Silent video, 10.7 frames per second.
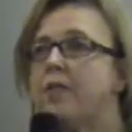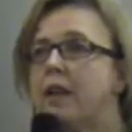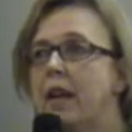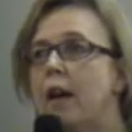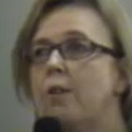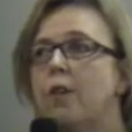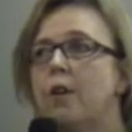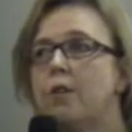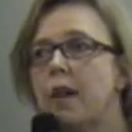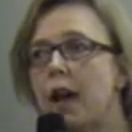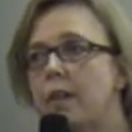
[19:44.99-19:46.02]

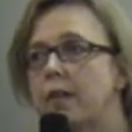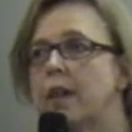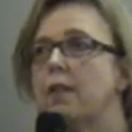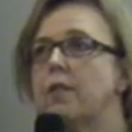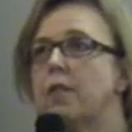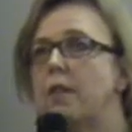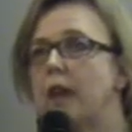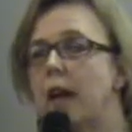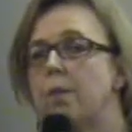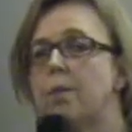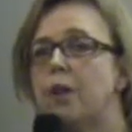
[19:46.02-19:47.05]
DFO's evidence to the
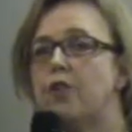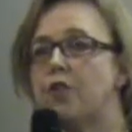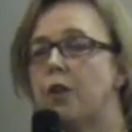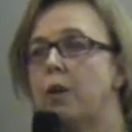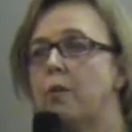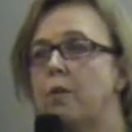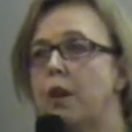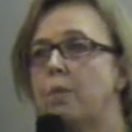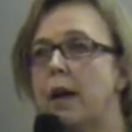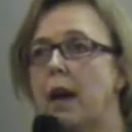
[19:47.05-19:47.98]
Enbridge Joint Review